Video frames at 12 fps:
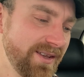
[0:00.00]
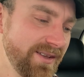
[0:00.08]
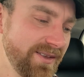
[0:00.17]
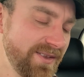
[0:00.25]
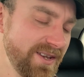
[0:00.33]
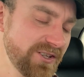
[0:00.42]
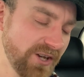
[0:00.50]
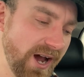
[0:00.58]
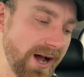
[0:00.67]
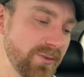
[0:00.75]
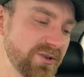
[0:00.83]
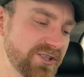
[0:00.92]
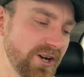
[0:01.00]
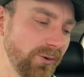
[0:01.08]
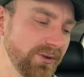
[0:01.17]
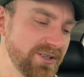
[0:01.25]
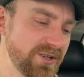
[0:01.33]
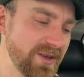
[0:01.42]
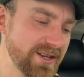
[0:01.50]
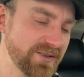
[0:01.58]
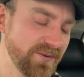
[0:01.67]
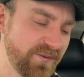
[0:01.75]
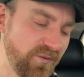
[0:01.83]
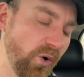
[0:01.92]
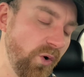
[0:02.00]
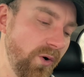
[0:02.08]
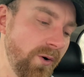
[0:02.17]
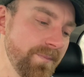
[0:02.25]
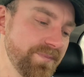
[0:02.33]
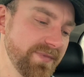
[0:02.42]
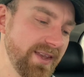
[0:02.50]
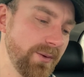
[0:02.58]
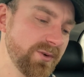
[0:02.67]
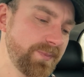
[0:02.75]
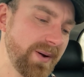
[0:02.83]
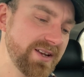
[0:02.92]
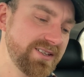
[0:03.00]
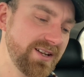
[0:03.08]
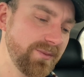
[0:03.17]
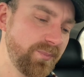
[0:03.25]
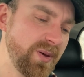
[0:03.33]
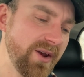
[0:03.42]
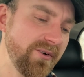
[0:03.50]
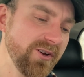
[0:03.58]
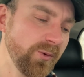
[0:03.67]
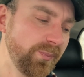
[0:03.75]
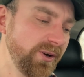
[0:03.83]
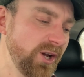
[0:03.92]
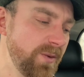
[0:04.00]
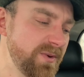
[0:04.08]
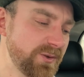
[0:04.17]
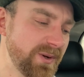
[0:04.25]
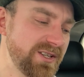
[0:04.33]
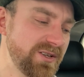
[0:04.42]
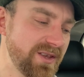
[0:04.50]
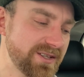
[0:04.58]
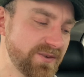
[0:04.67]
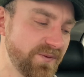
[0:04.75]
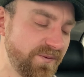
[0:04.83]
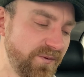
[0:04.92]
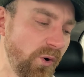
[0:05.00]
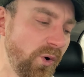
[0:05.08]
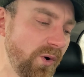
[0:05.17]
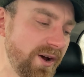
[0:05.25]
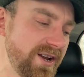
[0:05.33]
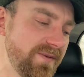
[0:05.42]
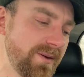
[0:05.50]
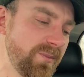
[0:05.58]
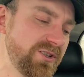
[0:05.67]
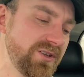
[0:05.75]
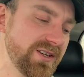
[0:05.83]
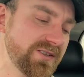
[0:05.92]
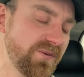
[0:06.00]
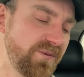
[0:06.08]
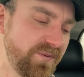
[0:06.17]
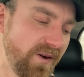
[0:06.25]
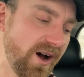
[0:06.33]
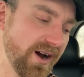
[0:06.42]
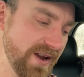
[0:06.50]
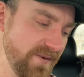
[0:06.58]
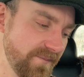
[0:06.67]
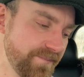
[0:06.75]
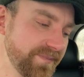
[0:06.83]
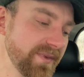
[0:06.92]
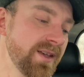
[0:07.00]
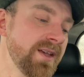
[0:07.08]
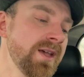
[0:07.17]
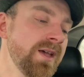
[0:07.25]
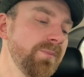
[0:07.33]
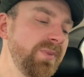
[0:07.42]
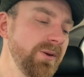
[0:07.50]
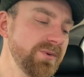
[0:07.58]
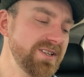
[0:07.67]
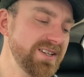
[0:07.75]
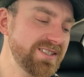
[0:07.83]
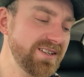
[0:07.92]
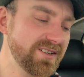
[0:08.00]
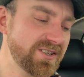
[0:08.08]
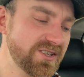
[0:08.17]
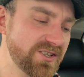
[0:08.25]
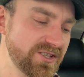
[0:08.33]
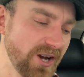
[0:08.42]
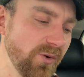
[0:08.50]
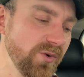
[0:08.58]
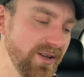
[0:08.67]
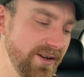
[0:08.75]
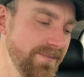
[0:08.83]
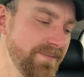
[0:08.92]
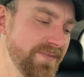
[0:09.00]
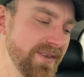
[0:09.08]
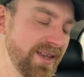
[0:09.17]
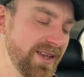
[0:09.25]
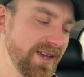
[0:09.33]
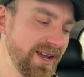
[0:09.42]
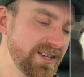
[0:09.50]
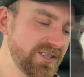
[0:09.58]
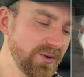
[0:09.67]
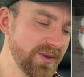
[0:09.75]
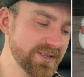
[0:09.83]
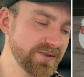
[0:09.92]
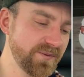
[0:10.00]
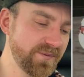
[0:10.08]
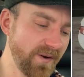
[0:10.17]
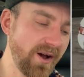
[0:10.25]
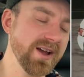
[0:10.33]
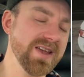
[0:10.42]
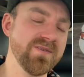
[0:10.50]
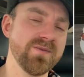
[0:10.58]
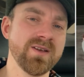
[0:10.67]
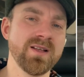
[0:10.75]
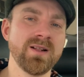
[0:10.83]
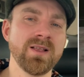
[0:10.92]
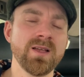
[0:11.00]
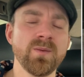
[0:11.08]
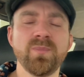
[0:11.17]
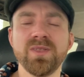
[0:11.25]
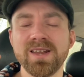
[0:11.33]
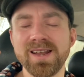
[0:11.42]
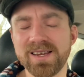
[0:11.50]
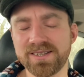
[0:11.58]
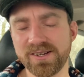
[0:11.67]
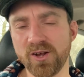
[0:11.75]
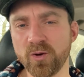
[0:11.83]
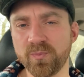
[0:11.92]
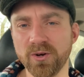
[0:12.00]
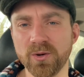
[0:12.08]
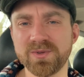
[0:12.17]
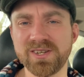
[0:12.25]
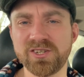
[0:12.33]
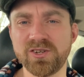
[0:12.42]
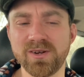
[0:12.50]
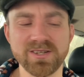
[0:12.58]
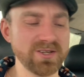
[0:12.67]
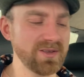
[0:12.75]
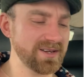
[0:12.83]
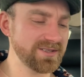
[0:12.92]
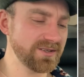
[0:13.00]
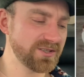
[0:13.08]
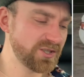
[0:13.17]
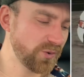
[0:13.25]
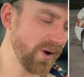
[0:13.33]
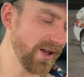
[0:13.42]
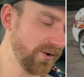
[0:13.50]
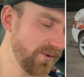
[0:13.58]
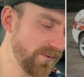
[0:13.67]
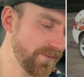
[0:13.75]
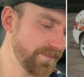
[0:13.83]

This car was sold in 2004. It was painted Imperial Blue between 2004 and November 2005, but it was listed as stolen in 2005. But the last logbook was issued in 2012.